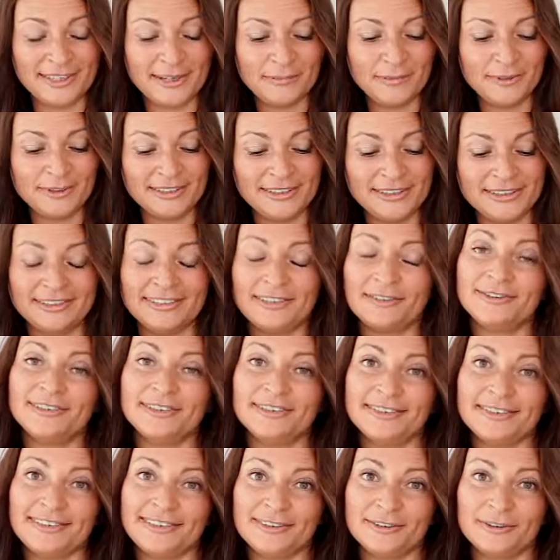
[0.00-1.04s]
I'm using Celtic
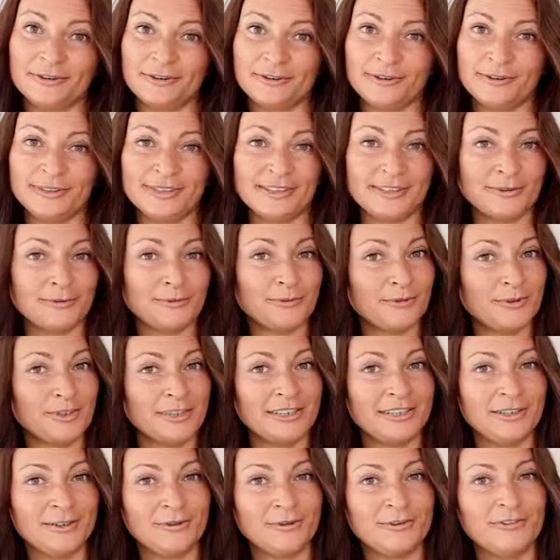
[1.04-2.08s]
sea salt because it's
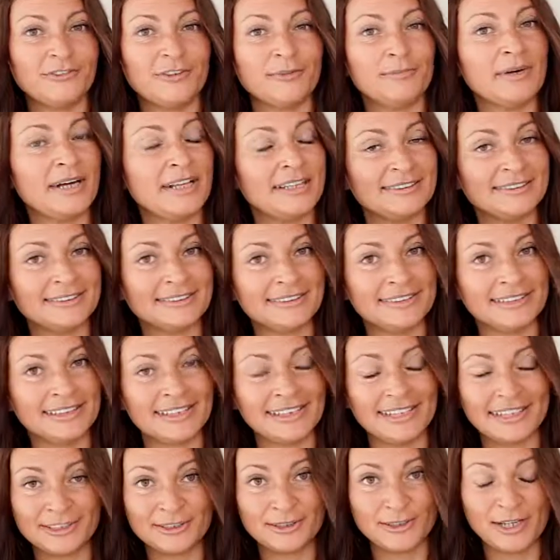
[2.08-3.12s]
really good for balancing
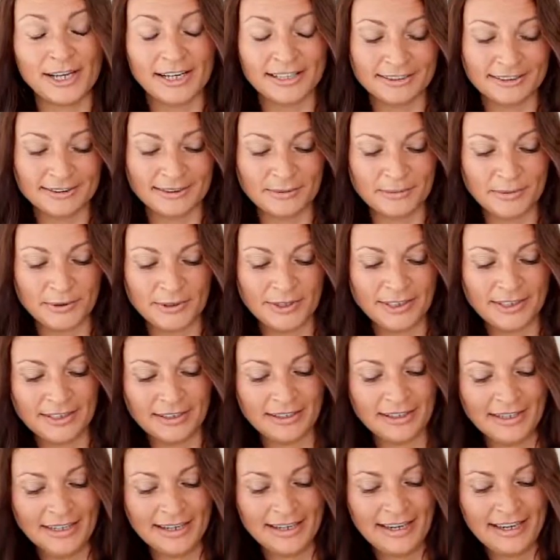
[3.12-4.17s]
electrolytes in the body
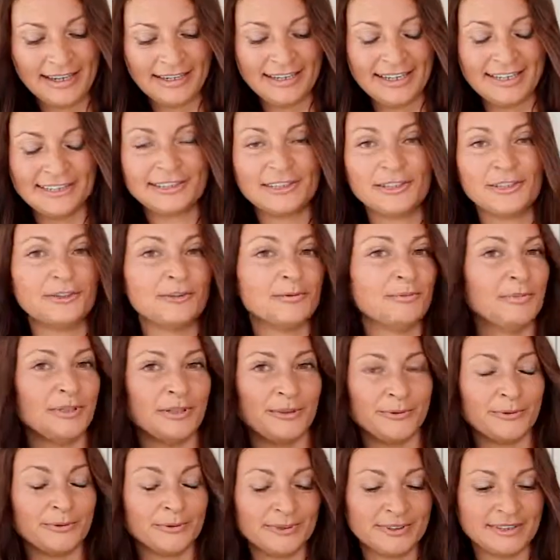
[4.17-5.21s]
and has a lot of
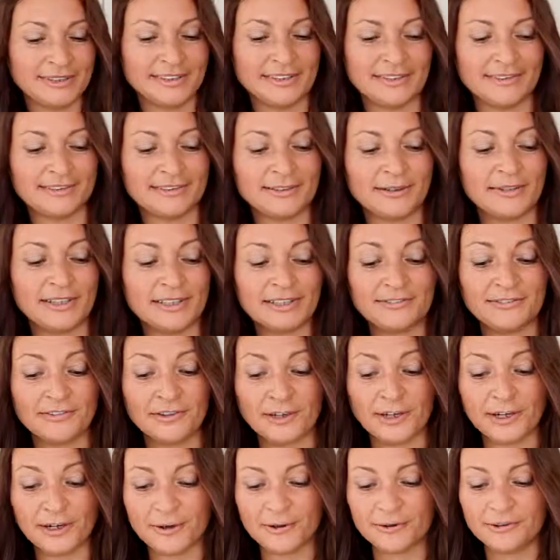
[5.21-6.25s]
minerals in it, so that's
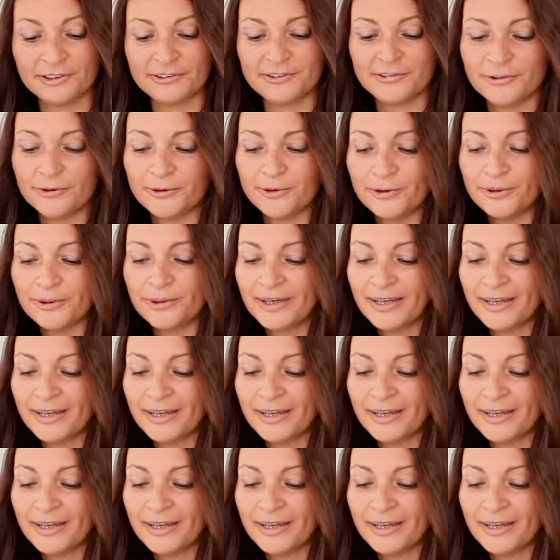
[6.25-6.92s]
very healthy for you.